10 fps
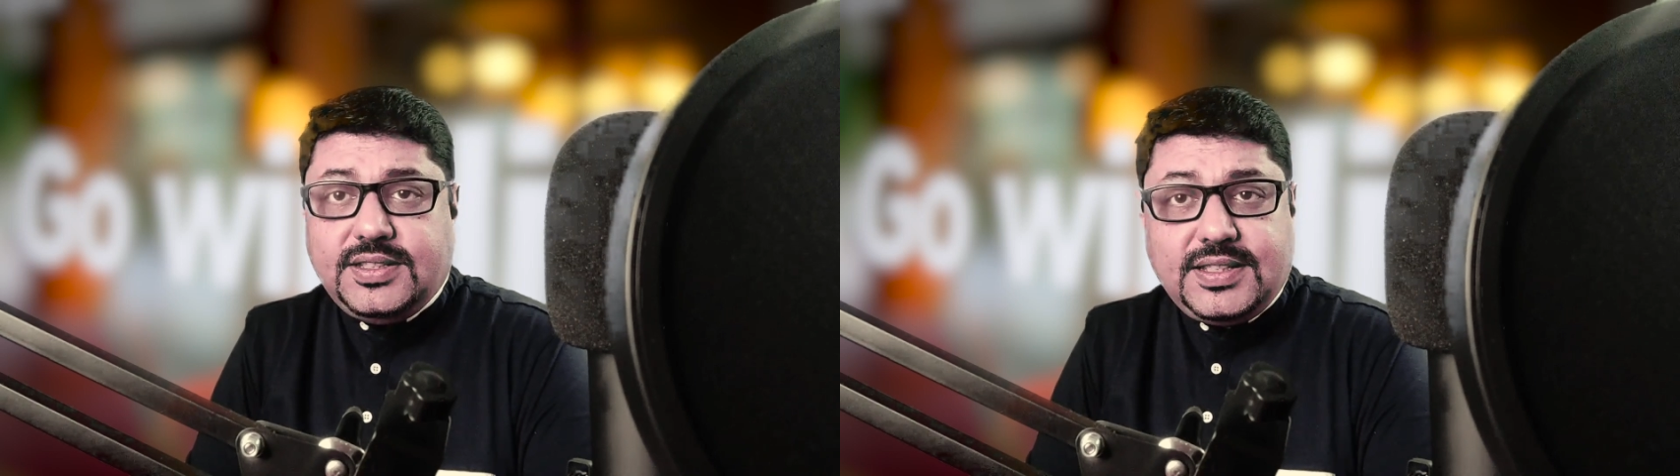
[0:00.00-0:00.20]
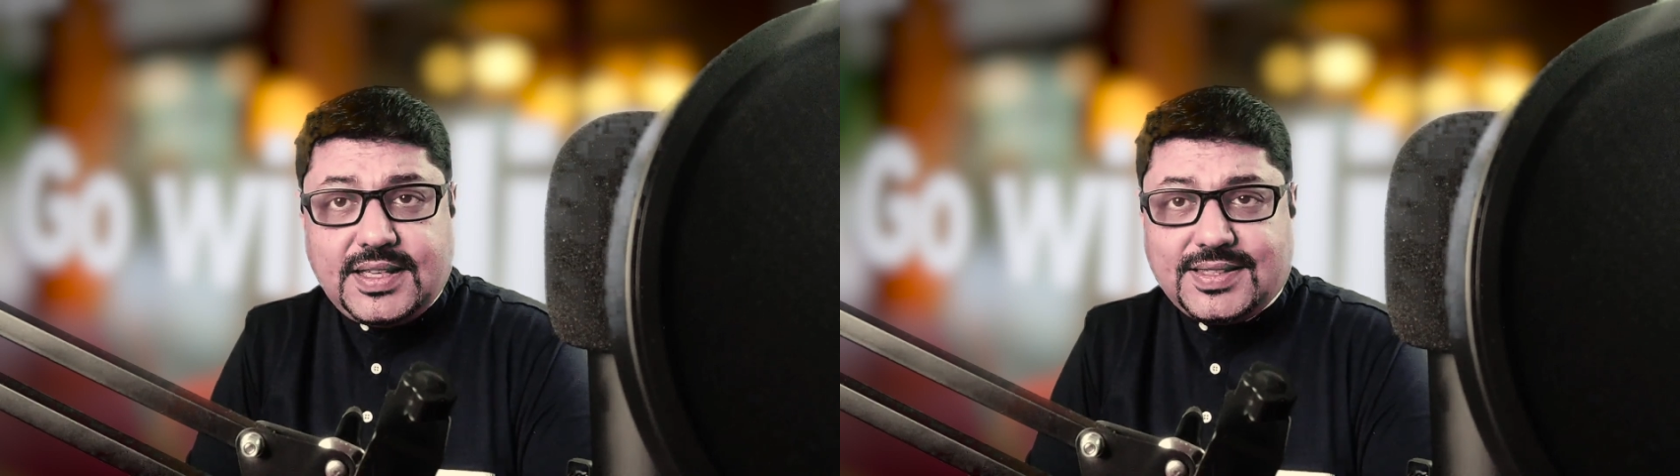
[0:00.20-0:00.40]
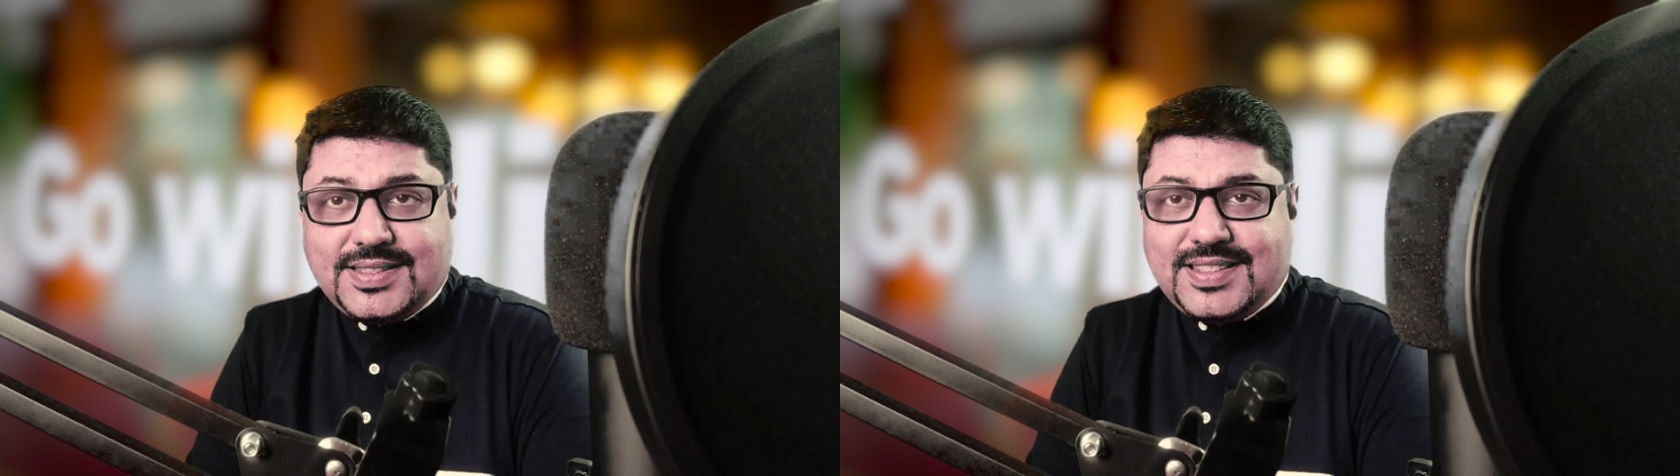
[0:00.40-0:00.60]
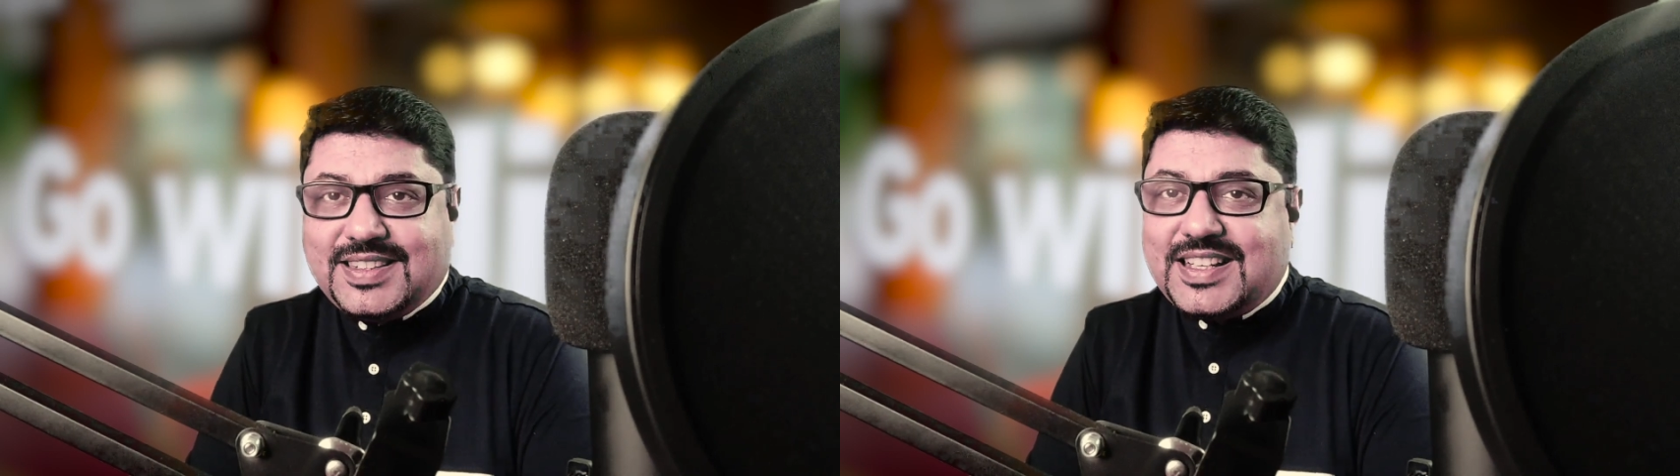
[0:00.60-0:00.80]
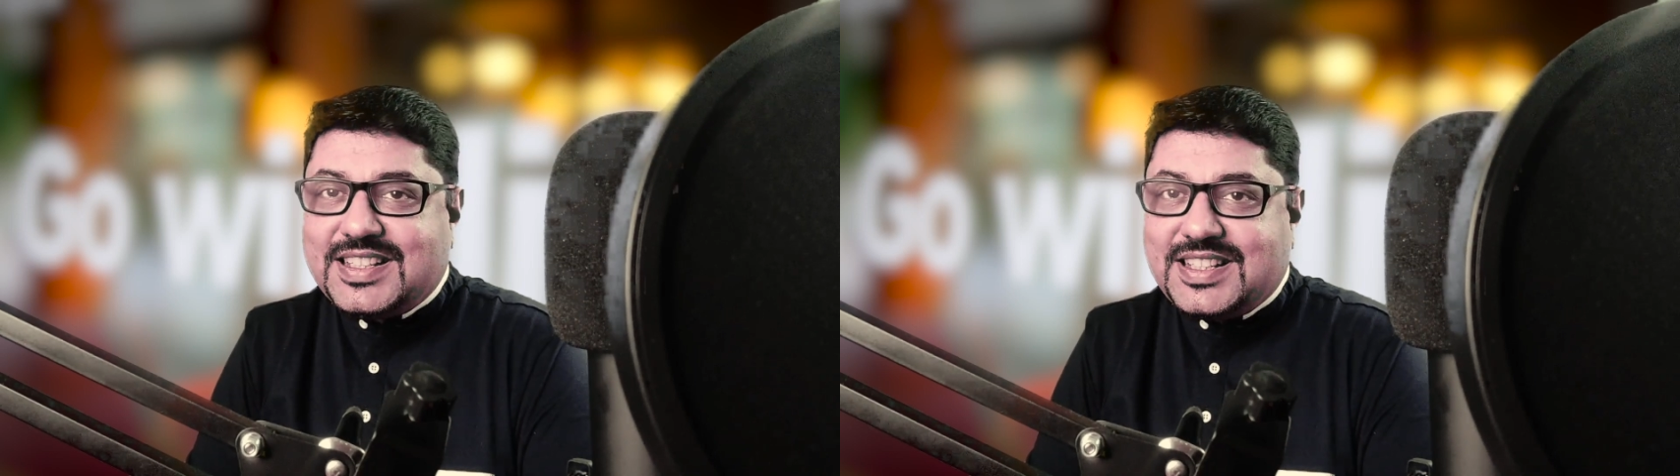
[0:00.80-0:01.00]
Yes,
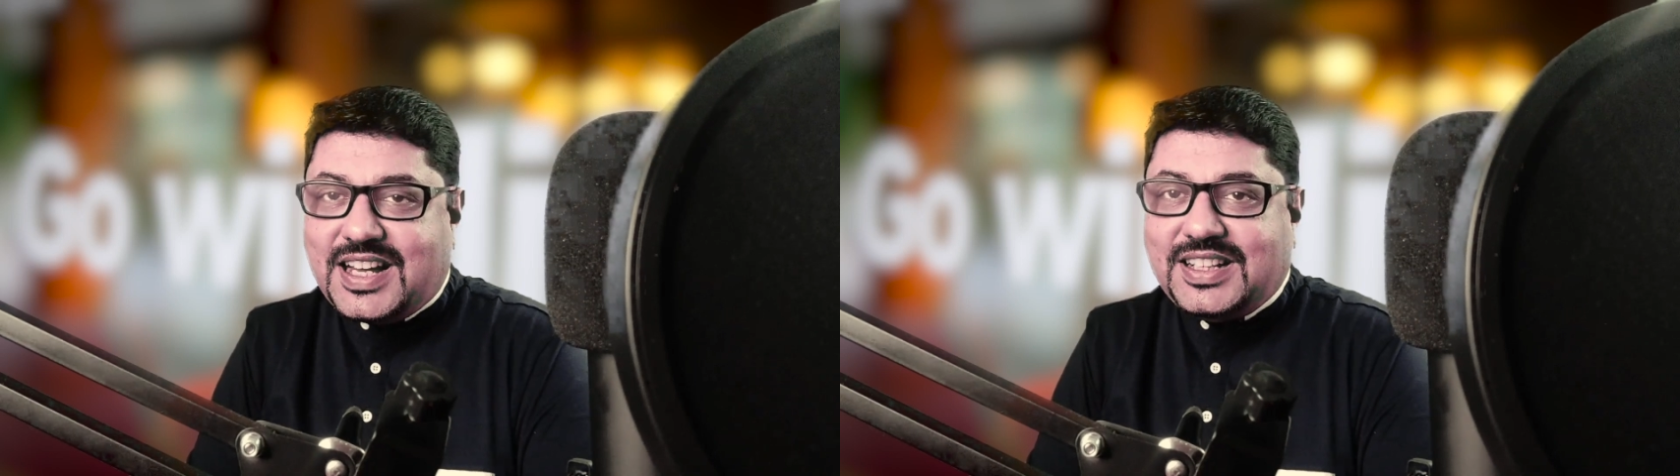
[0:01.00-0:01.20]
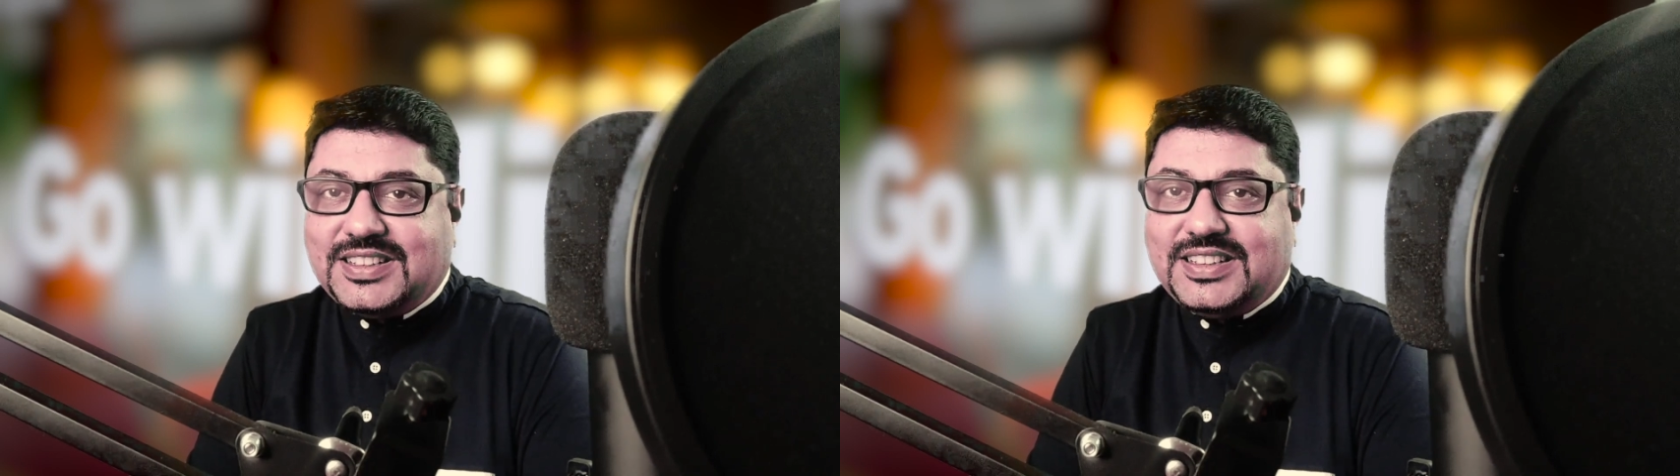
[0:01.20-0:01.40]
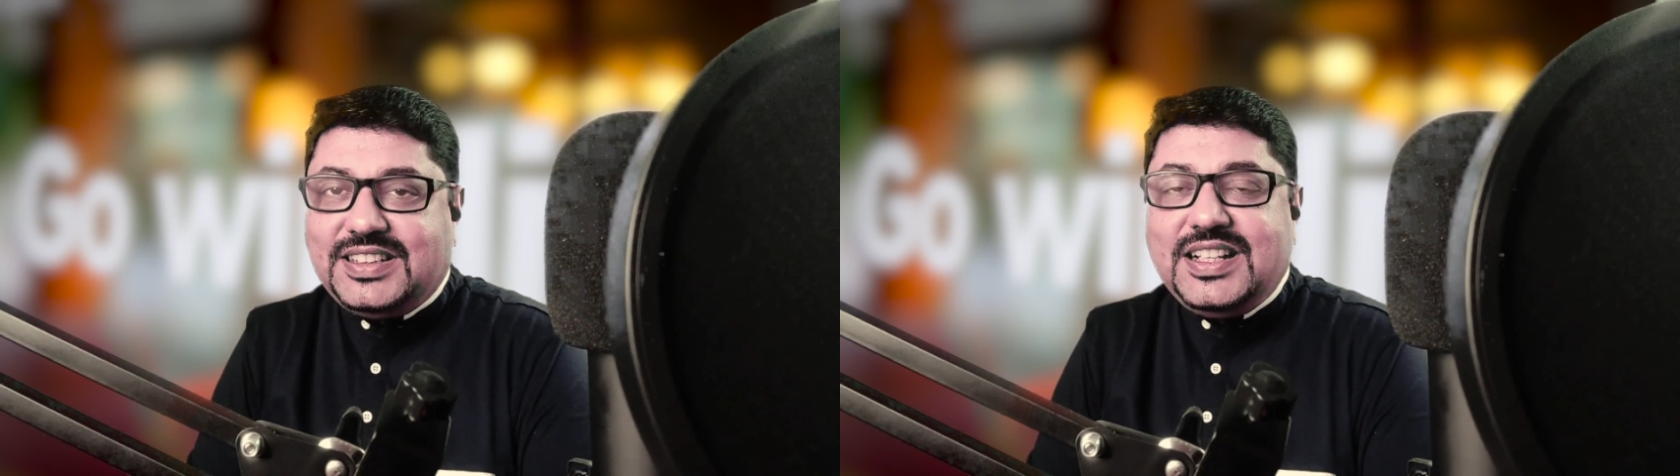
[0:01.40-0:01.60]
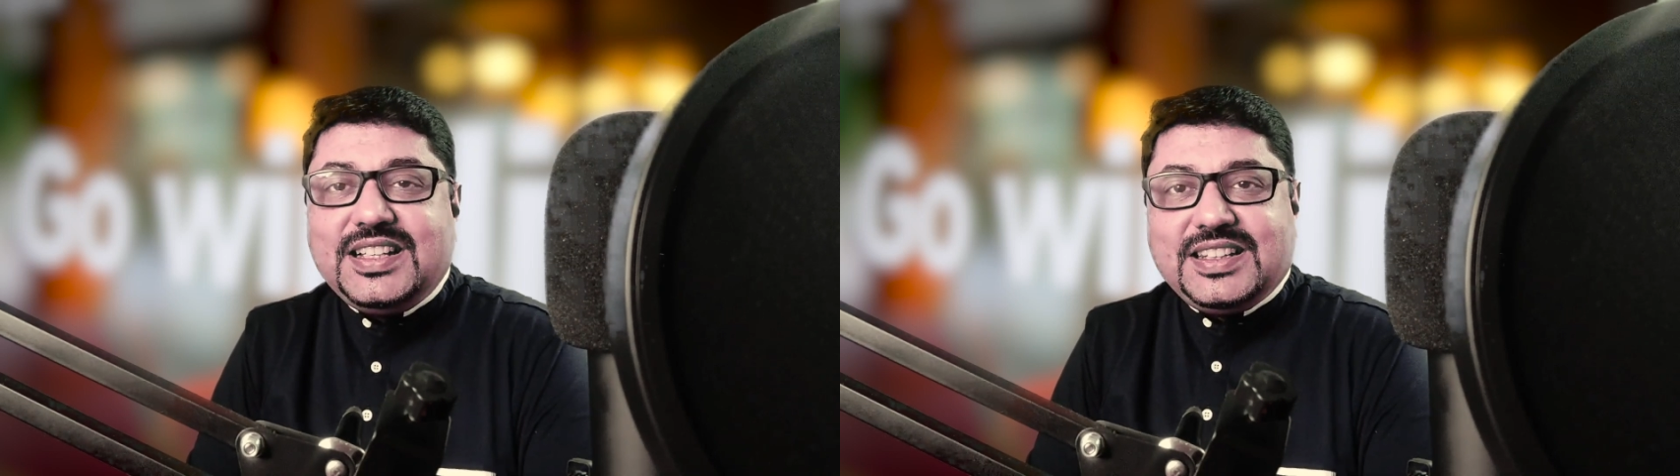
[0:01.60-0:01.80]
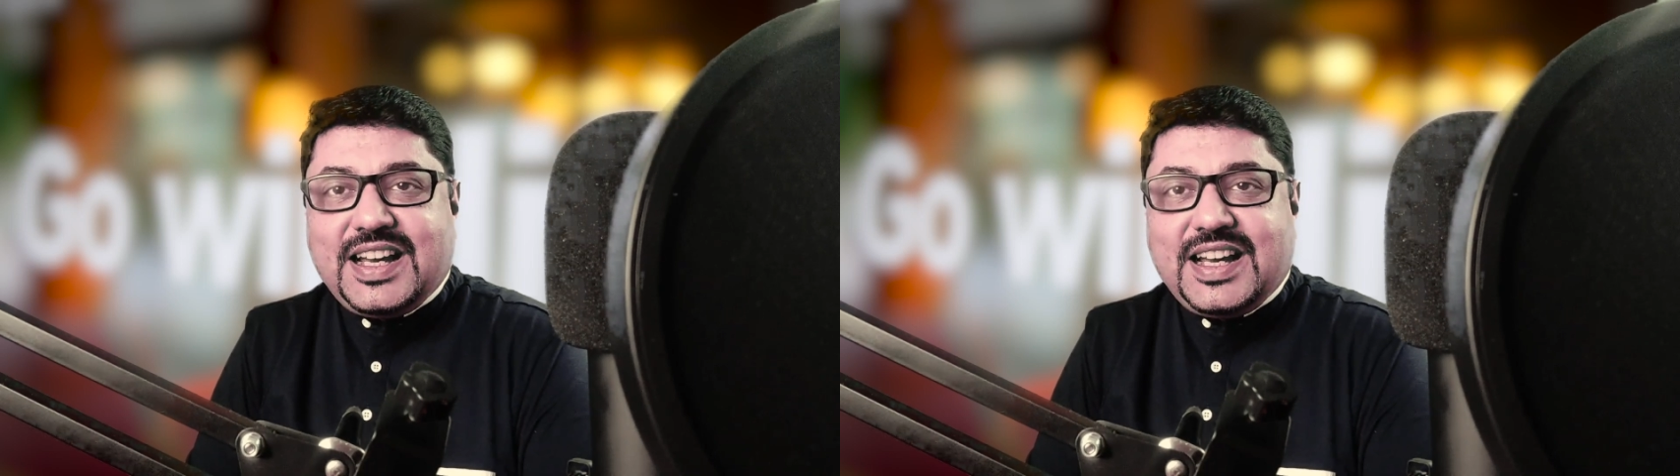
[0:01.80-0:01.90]
that's none other